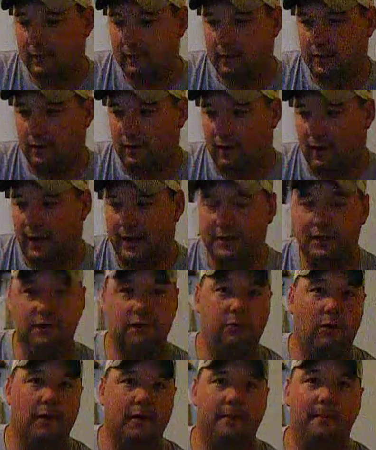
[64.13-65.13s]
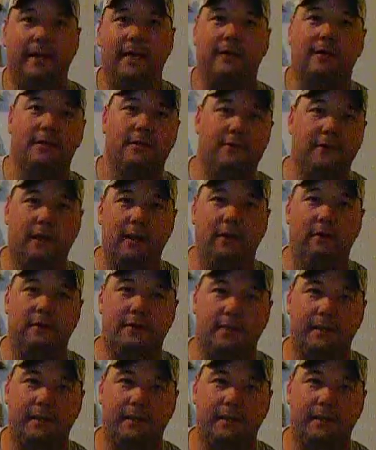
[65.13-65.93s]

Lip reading: you know, I just wanted to make this video